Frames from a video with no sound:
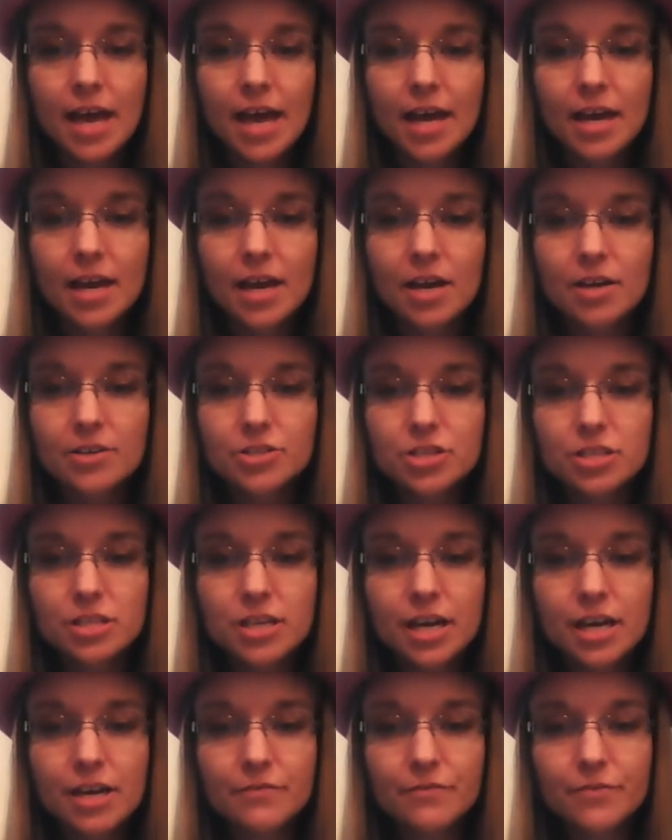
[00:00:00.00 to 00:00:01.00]
and I'll
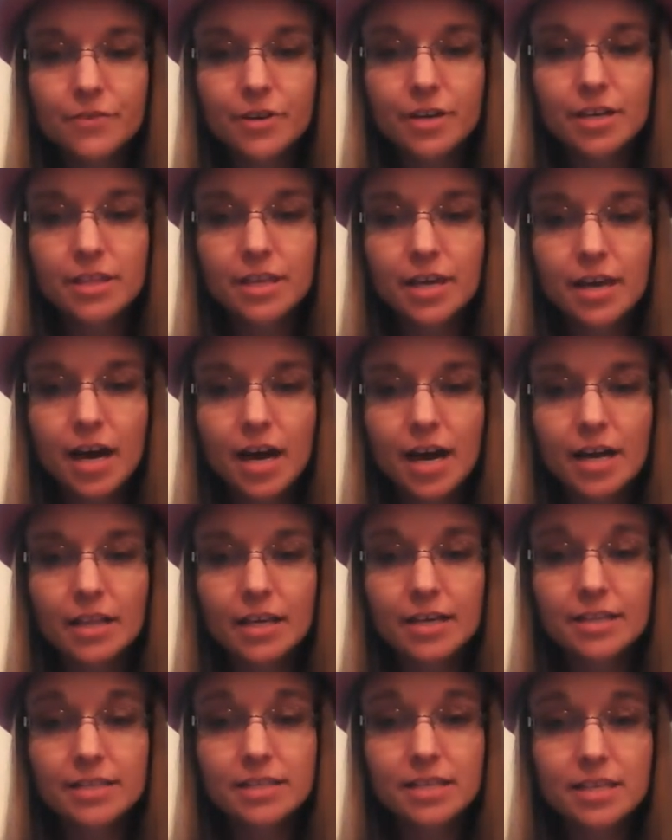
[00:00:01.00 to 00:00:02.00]
just kind of read the
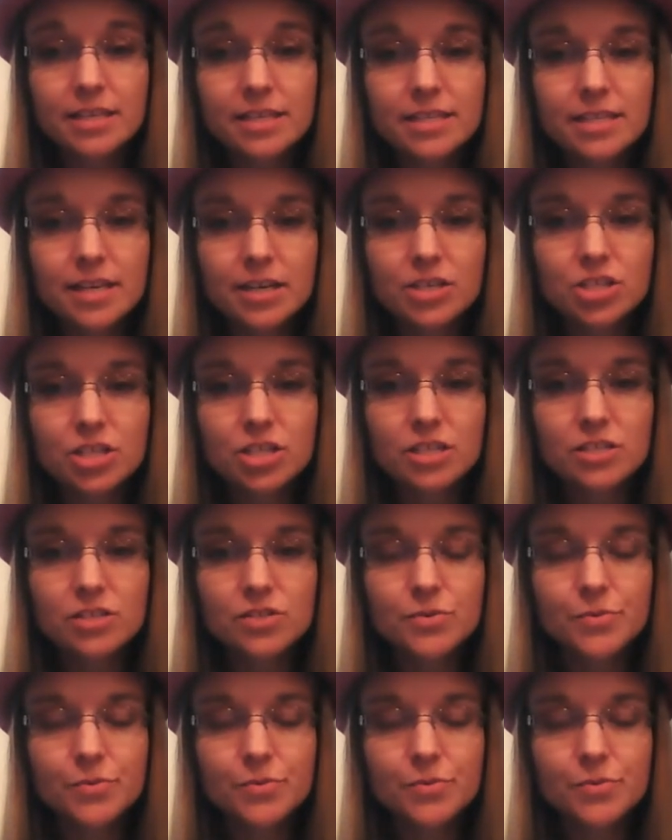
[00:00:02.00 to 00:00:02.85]
highlights of the sections.